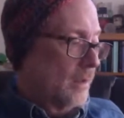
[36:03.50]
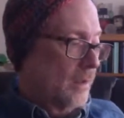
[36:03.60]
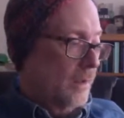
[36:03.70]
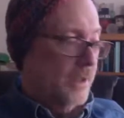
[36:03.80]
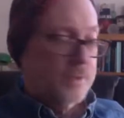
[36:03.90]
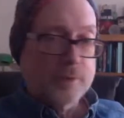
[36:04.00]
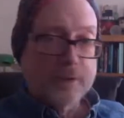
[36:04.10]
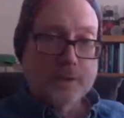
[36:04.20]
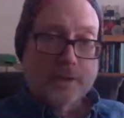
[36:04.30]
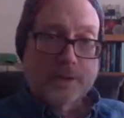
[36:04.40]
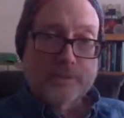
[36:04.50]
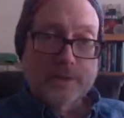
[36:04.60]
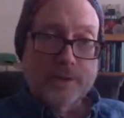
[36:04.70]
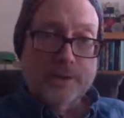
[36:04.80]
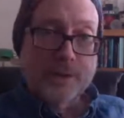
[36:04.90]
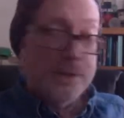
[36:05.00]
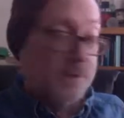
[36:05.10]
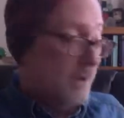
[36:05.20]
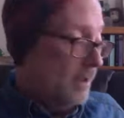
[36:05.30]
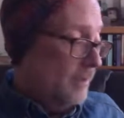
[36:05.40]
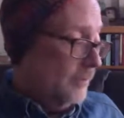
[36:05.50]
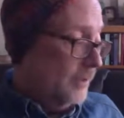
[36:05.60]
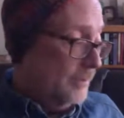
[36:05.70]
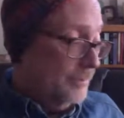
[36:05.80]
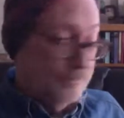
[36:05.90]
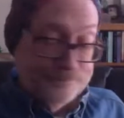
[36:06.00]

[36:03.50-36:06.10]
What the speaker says: That's where the yarn for these hats came from.